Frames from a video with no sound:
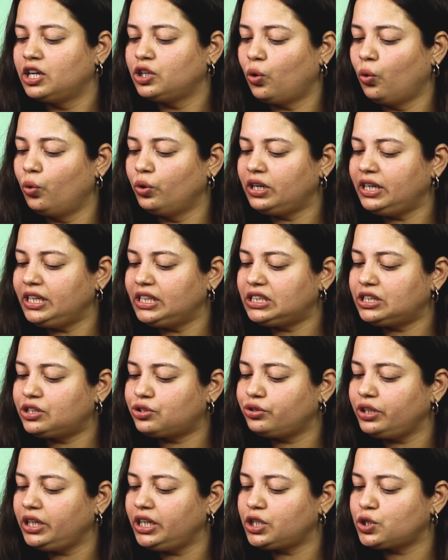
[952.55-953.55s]
Only
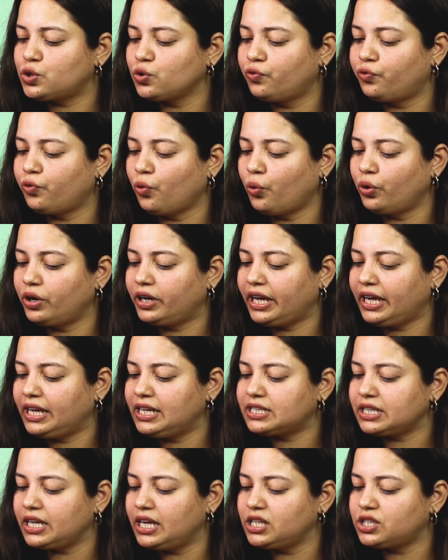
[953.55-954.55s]
3 to 4
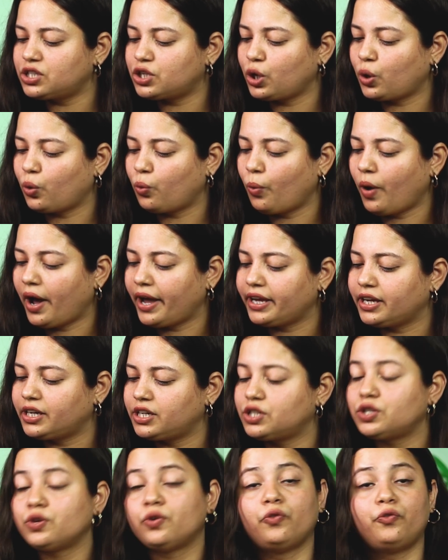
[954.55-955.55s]
days is
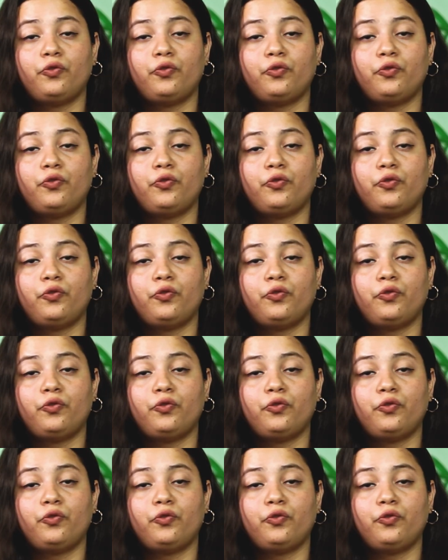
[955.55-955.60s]
required